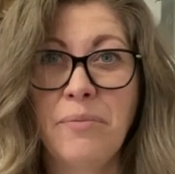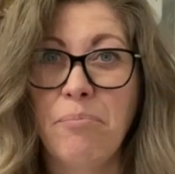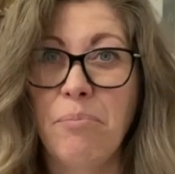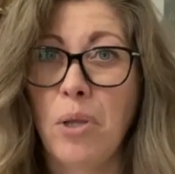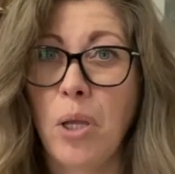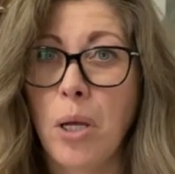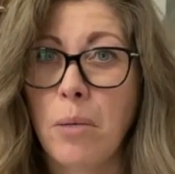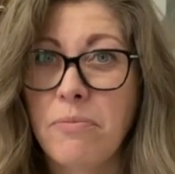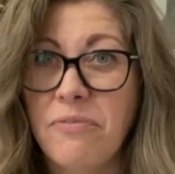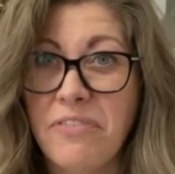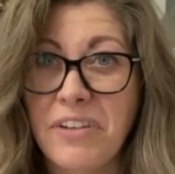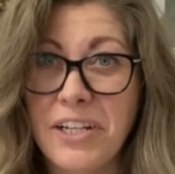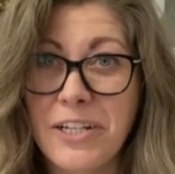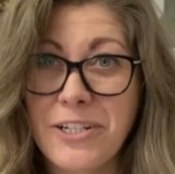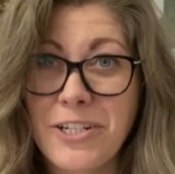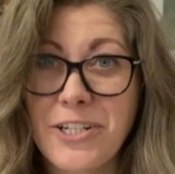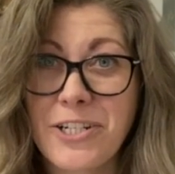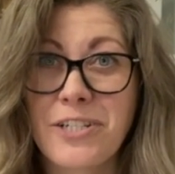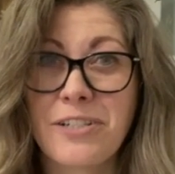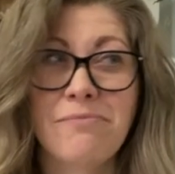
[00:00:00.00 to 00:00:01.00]

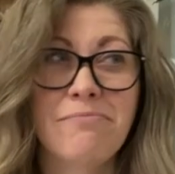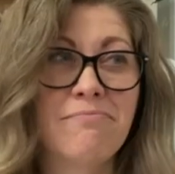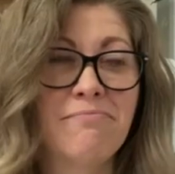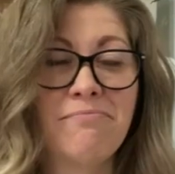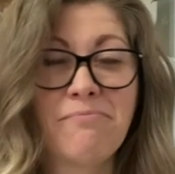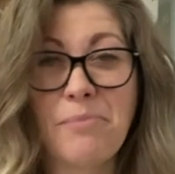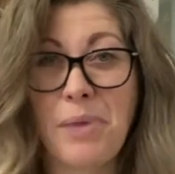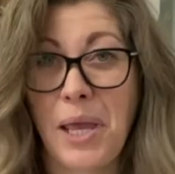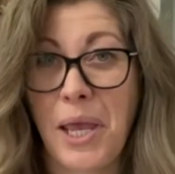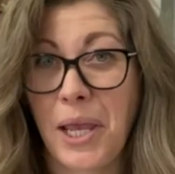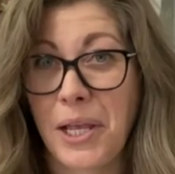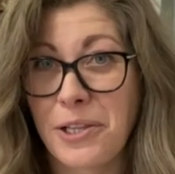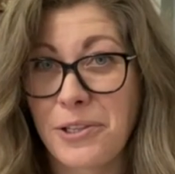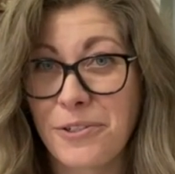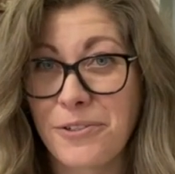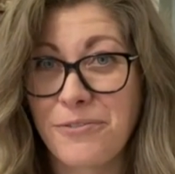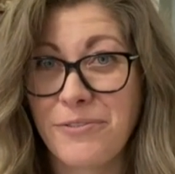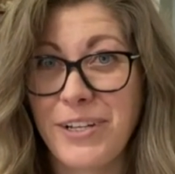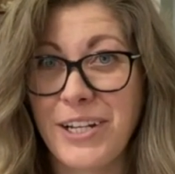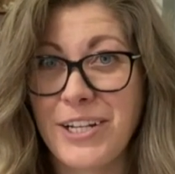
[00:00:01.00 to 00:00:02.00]
Blobfish,
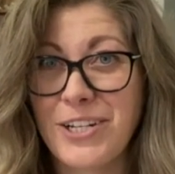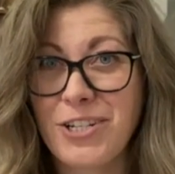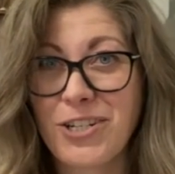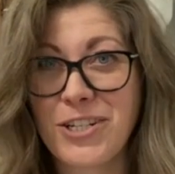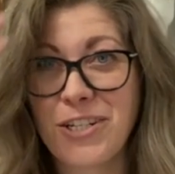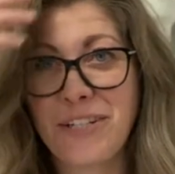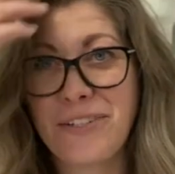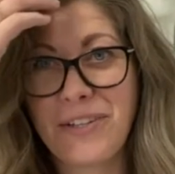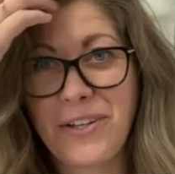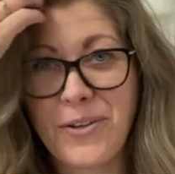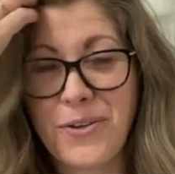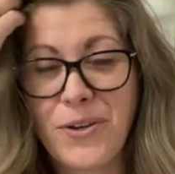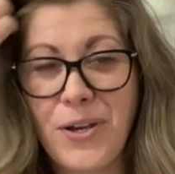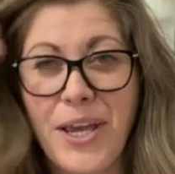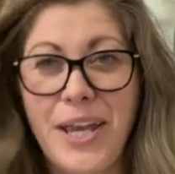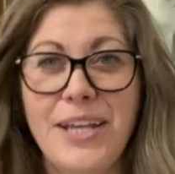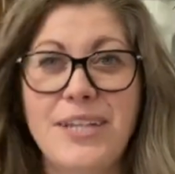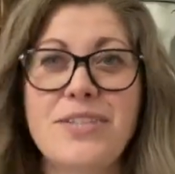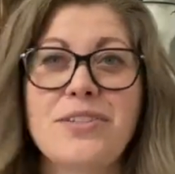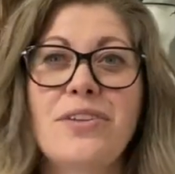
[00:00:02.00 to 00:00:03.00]
anglerfish.
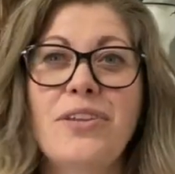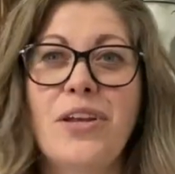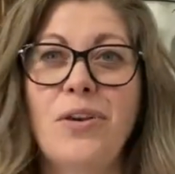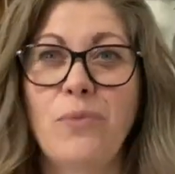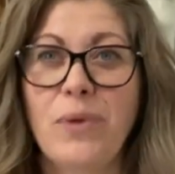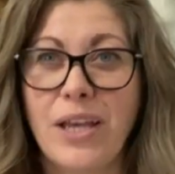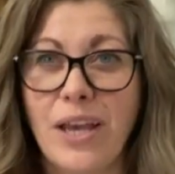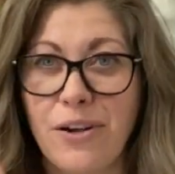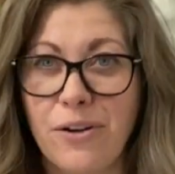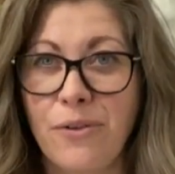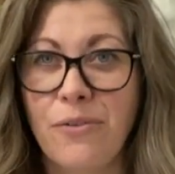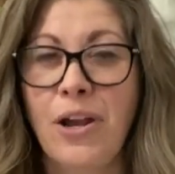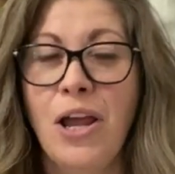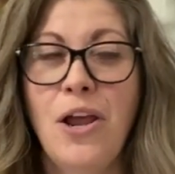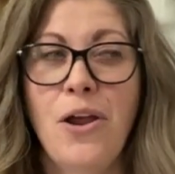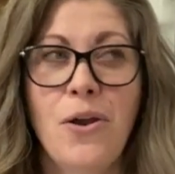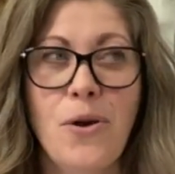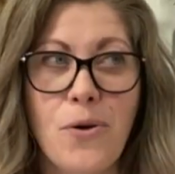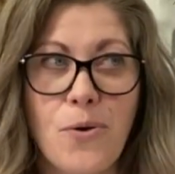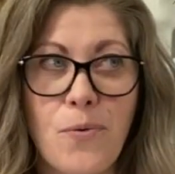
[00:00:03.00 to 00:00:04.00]
Okay, so then we kind of
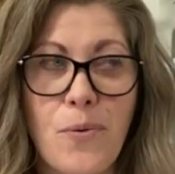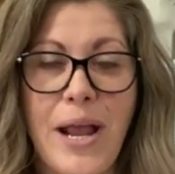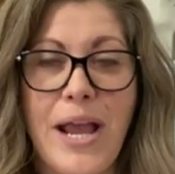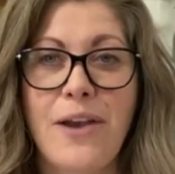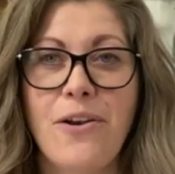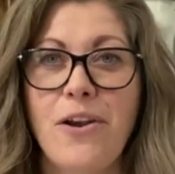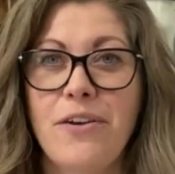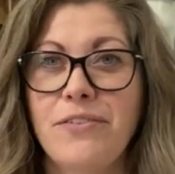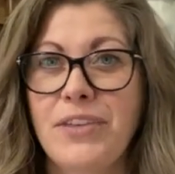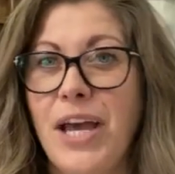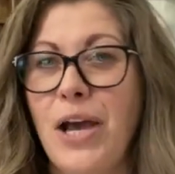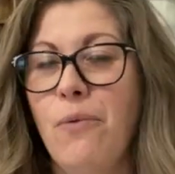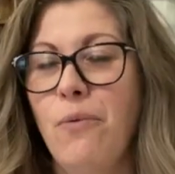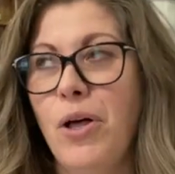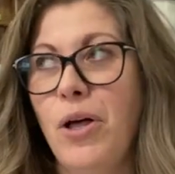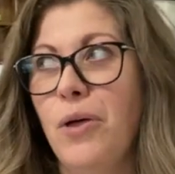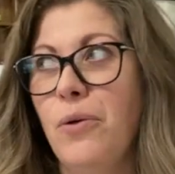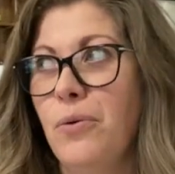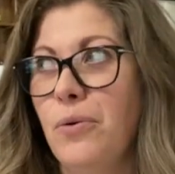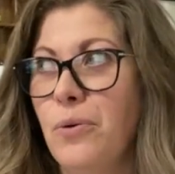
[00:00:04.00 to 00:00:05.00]
ran off that.
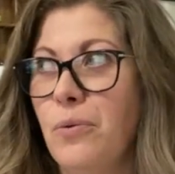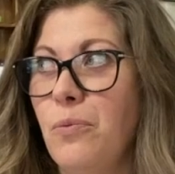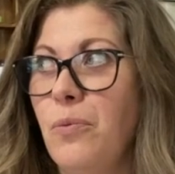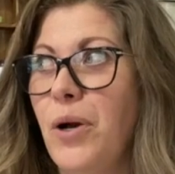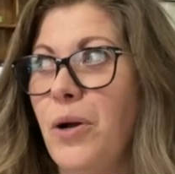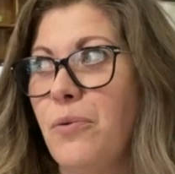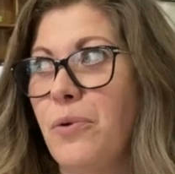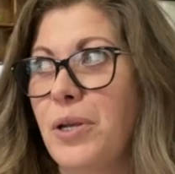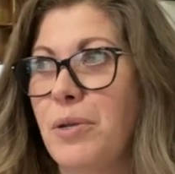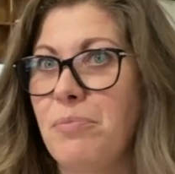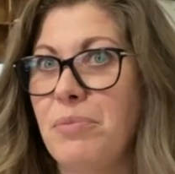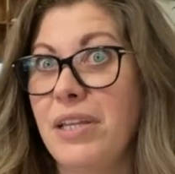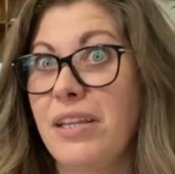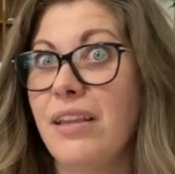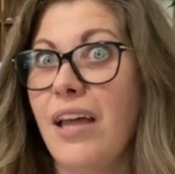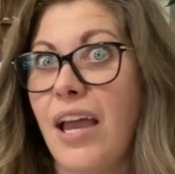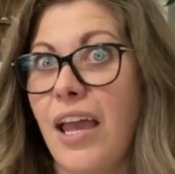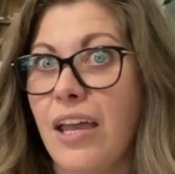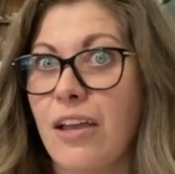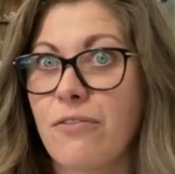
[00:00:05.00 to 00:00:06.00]
Well, what would it be
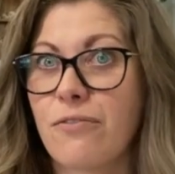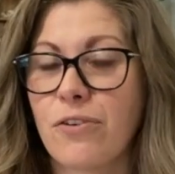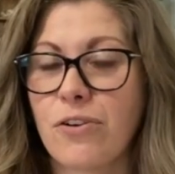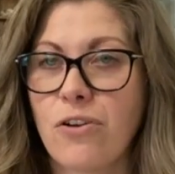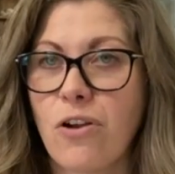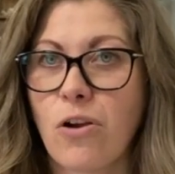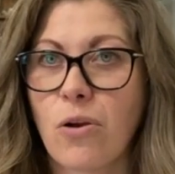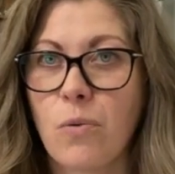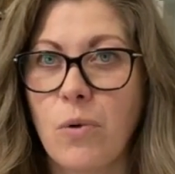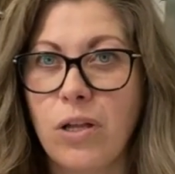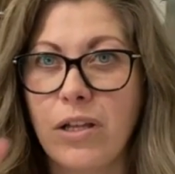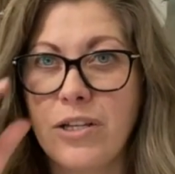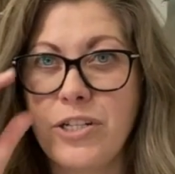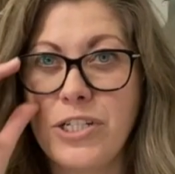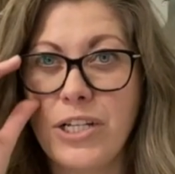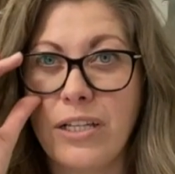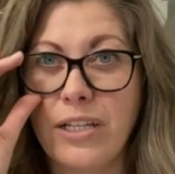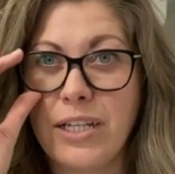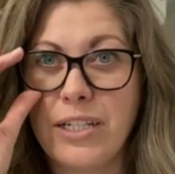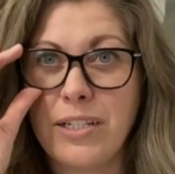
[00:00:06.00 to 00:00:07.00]
like for Narwhal and
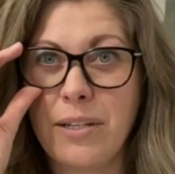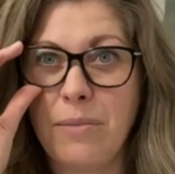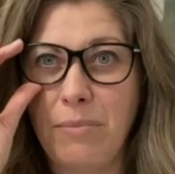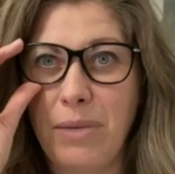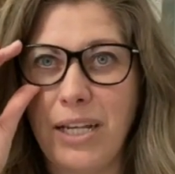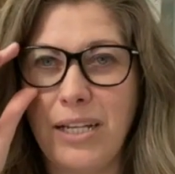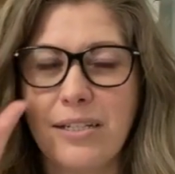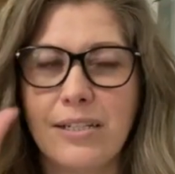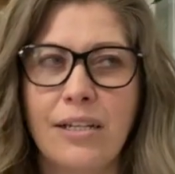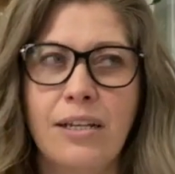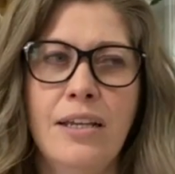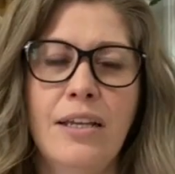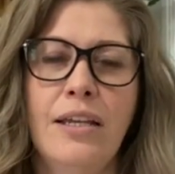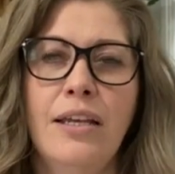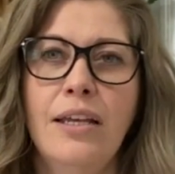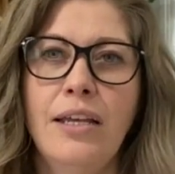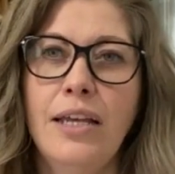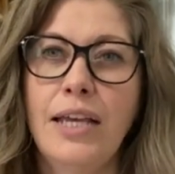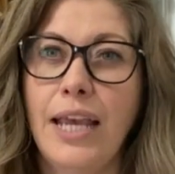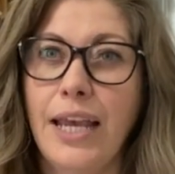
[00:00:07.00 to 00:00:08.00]
Jelly to meet
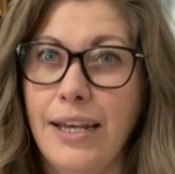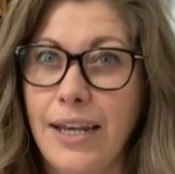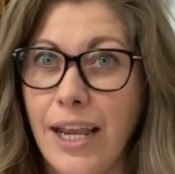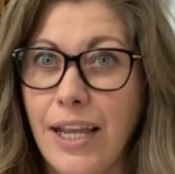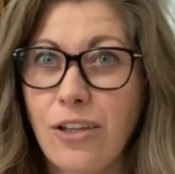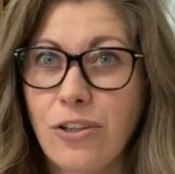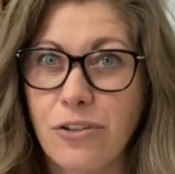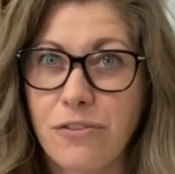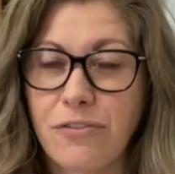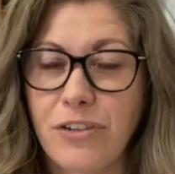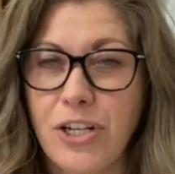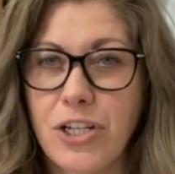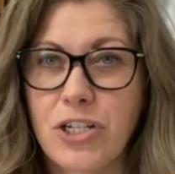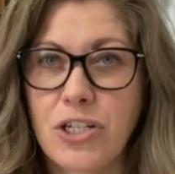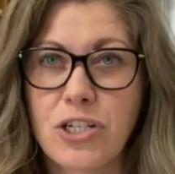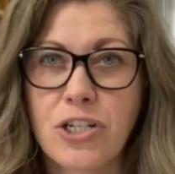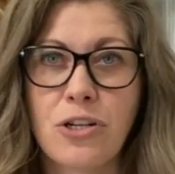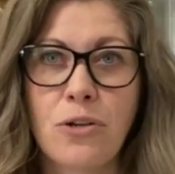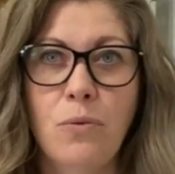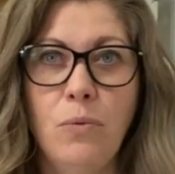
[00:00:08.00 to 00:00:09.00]
an anglerfish?